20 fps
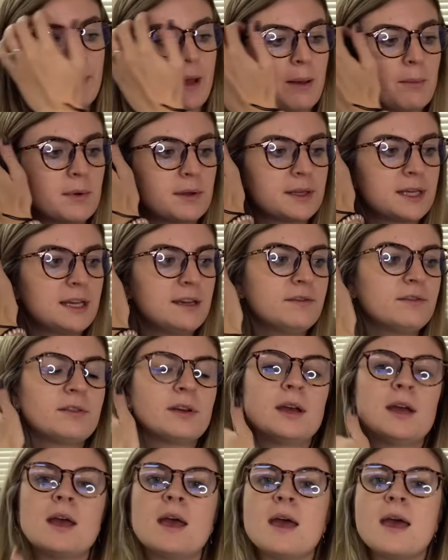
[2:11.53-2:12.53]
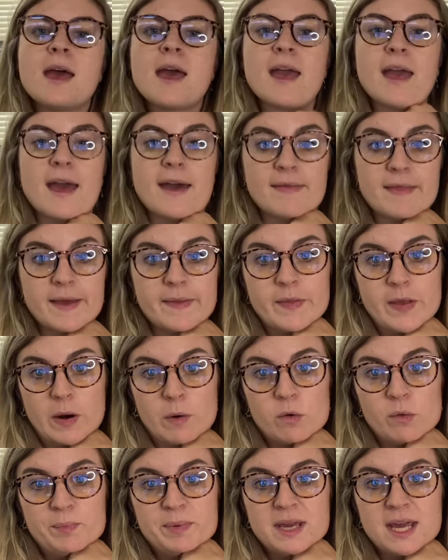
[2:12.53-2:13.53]
I believe. And then there
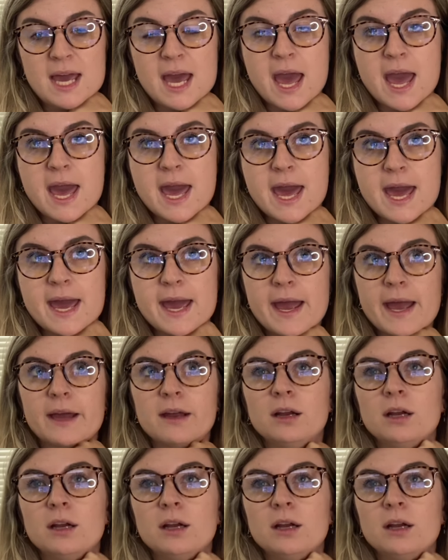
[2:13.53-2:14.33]
will be a